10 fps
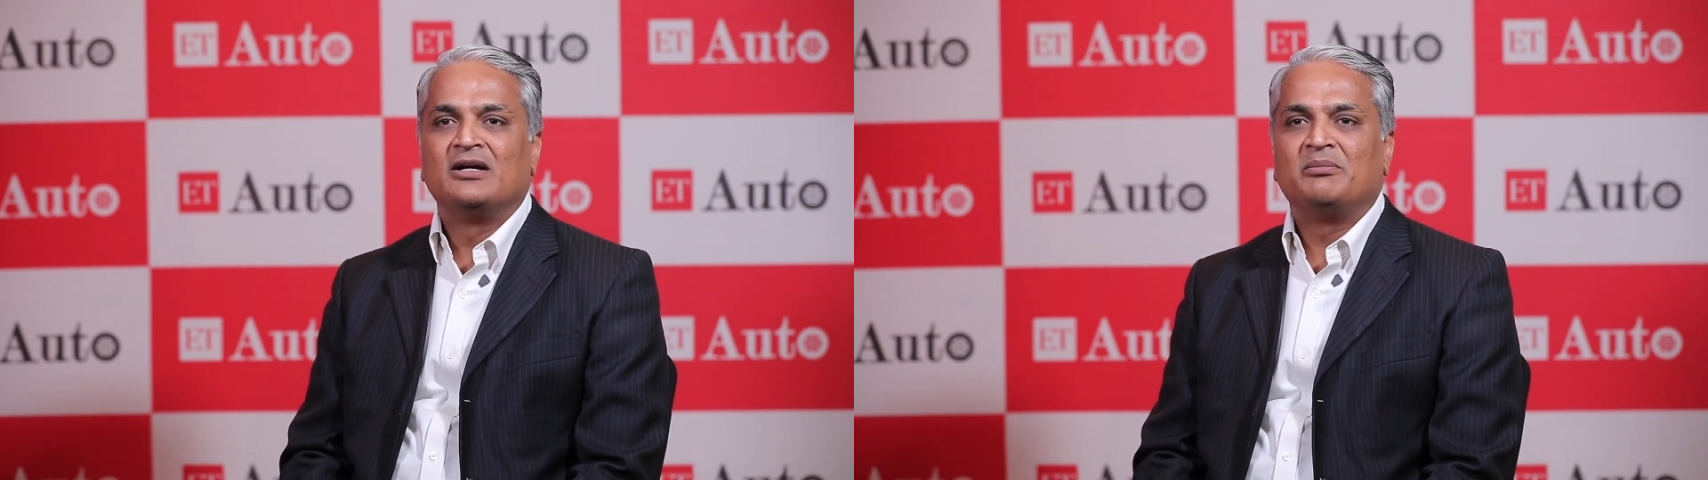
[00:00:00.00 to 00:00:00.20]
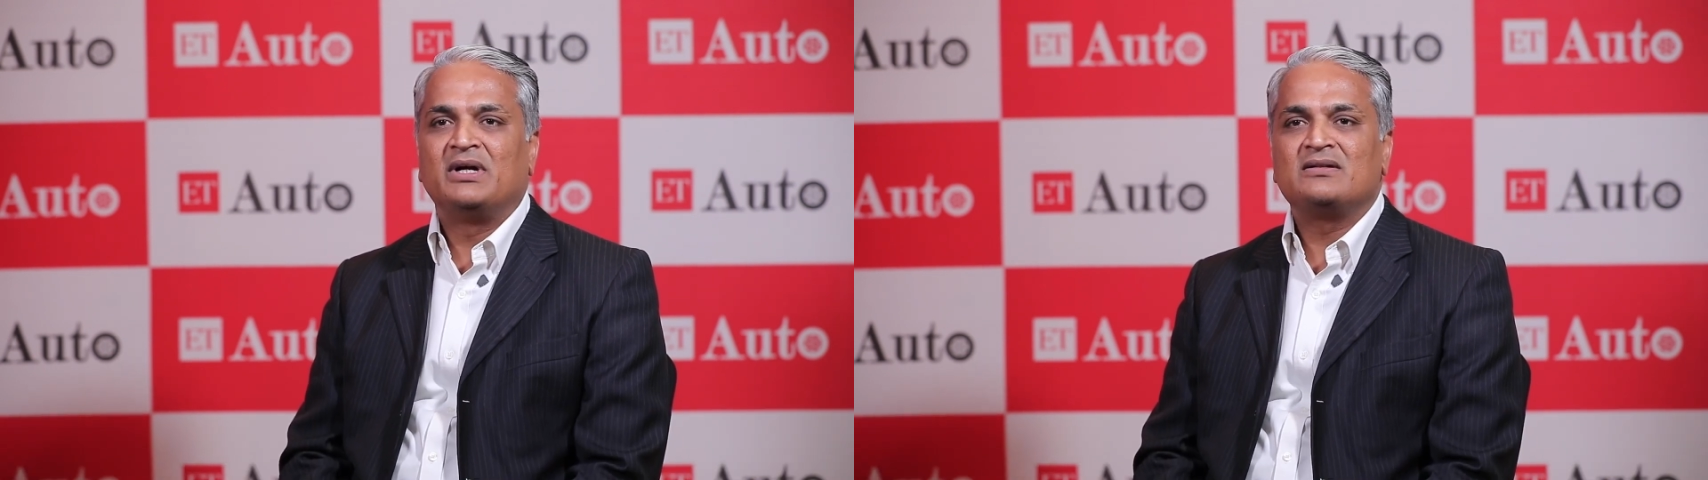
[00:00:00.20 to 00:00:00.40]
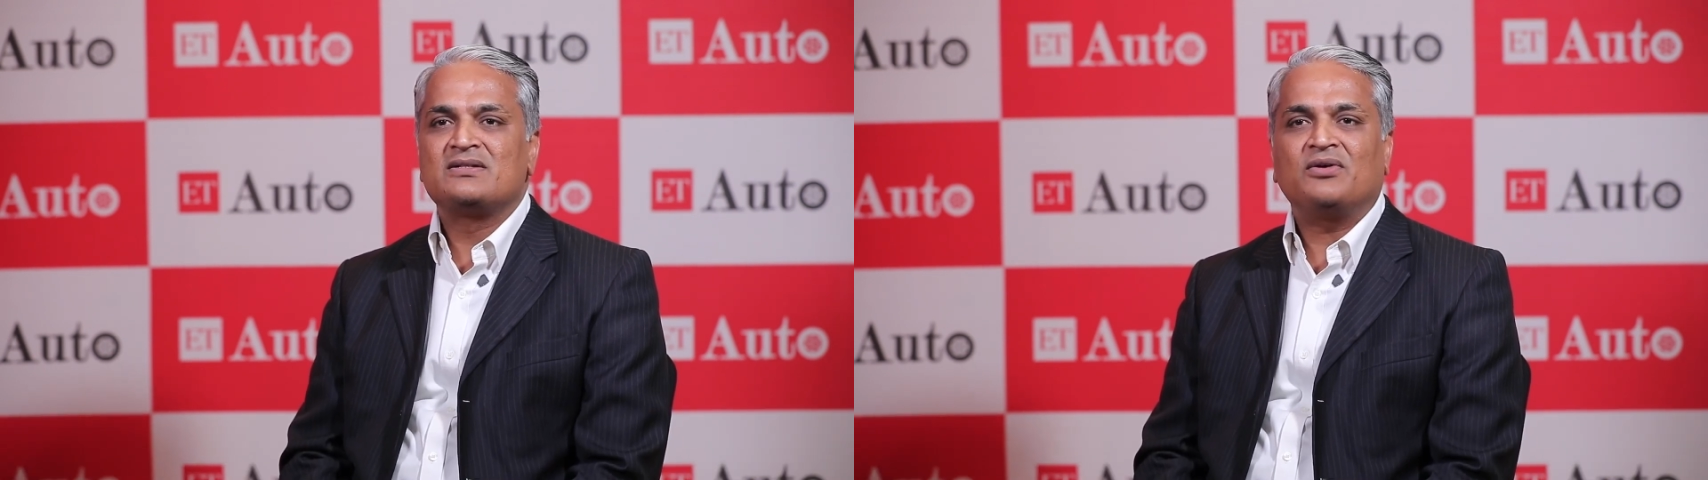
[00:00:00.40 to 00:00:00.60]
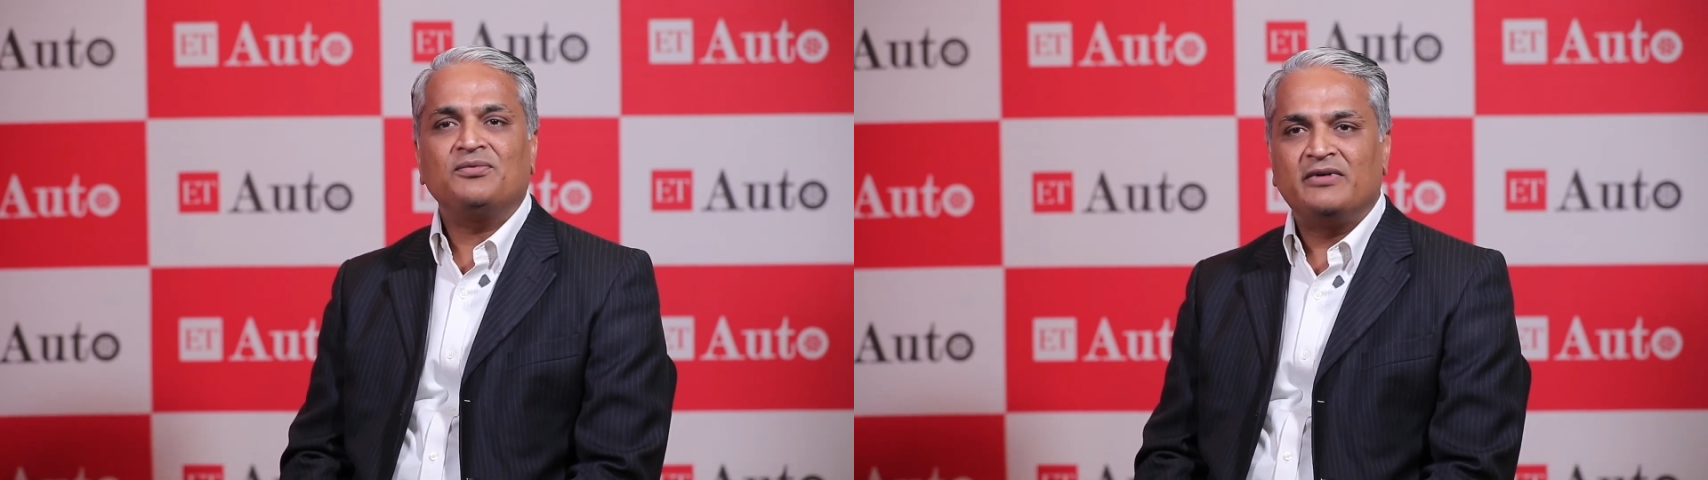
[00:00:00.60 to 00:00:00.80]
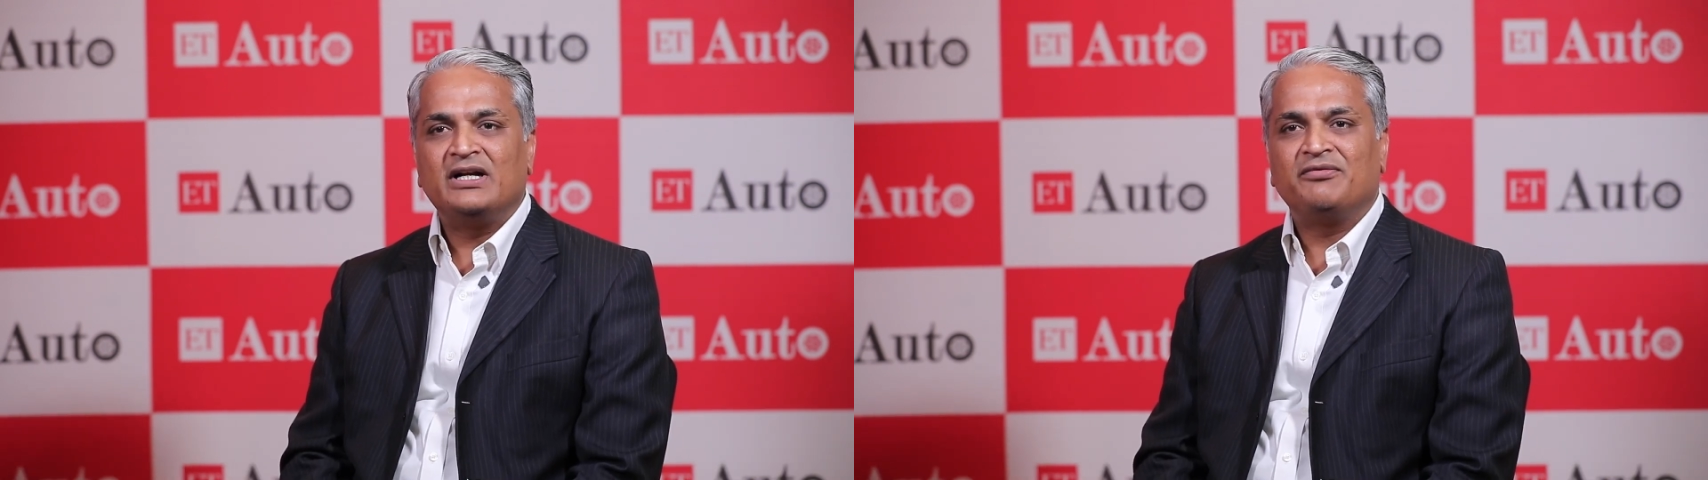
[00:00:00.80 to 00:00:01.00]
But
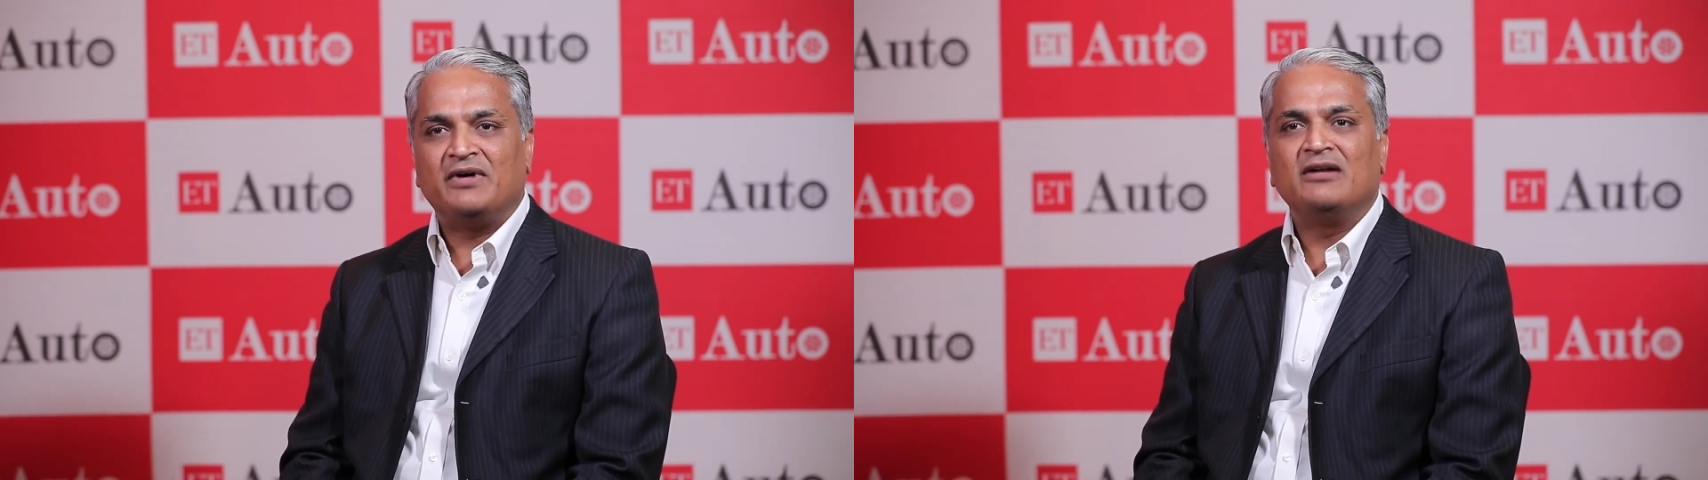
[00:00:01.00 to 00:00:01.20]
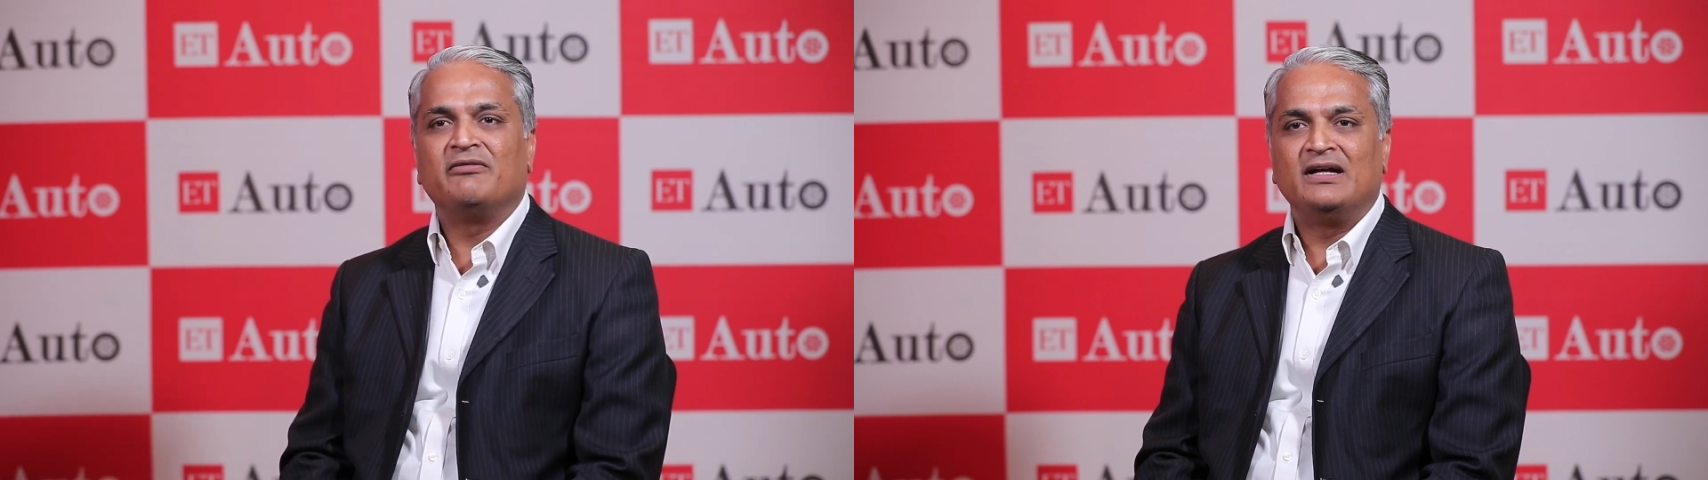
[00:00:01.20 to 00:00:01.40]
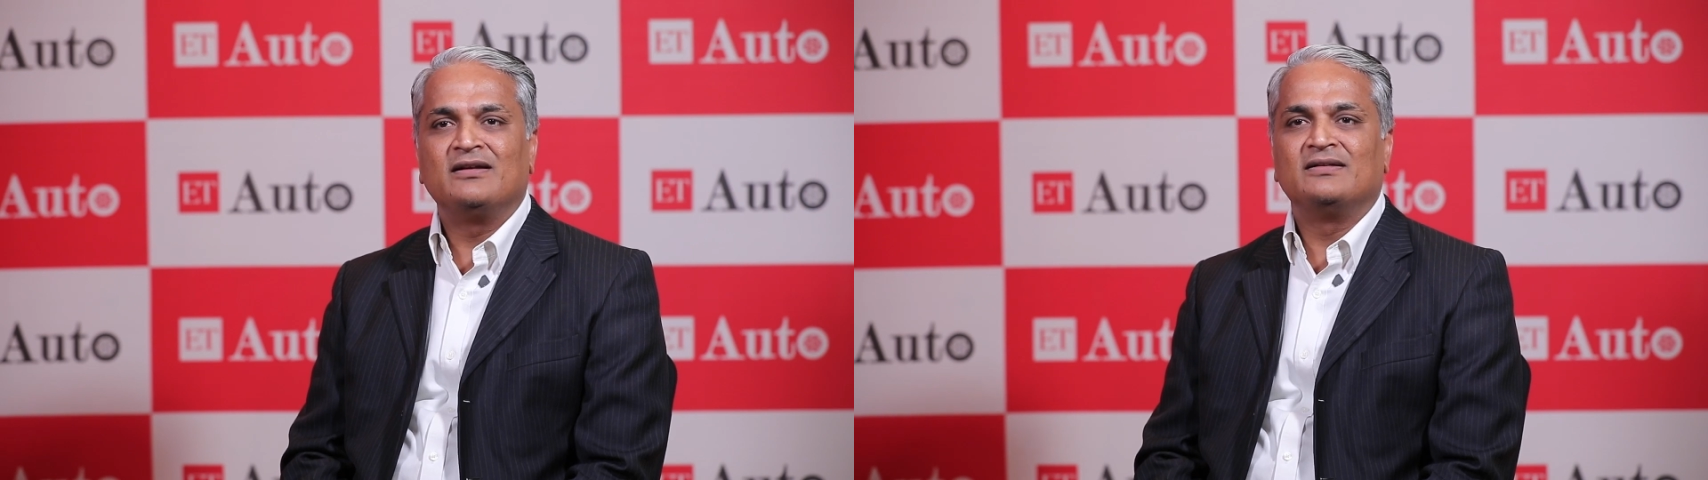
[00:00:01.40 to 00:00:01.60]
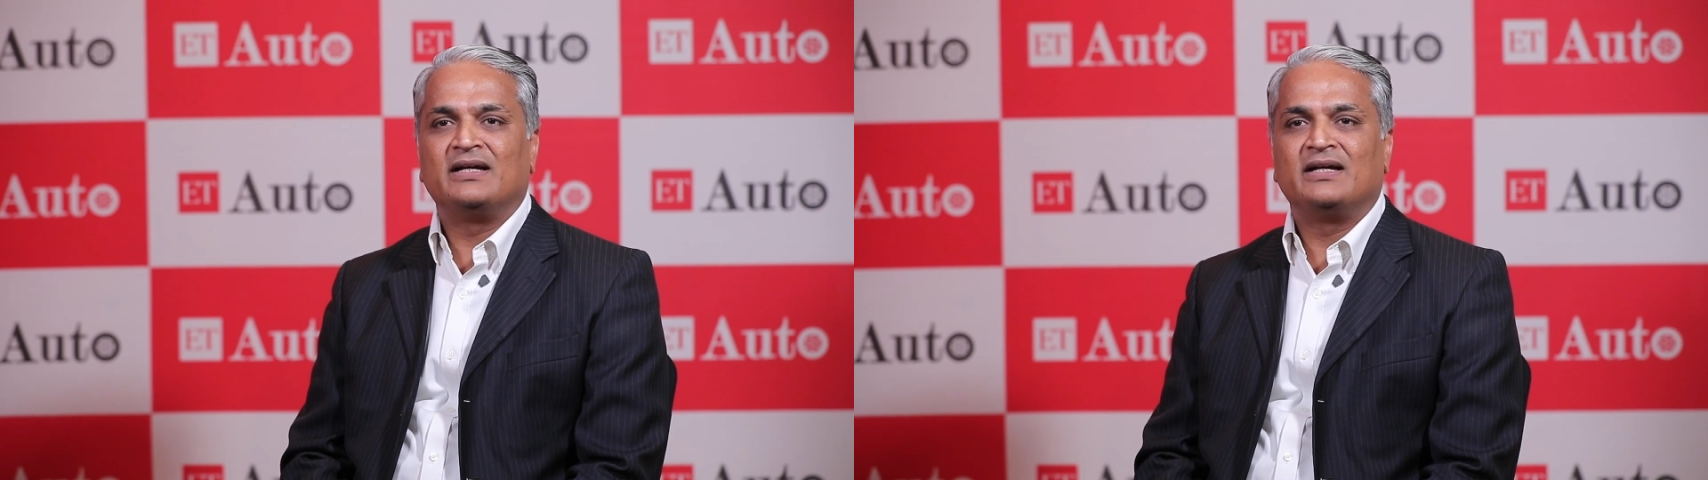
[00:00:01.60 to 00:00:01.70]
software-defined vehicle,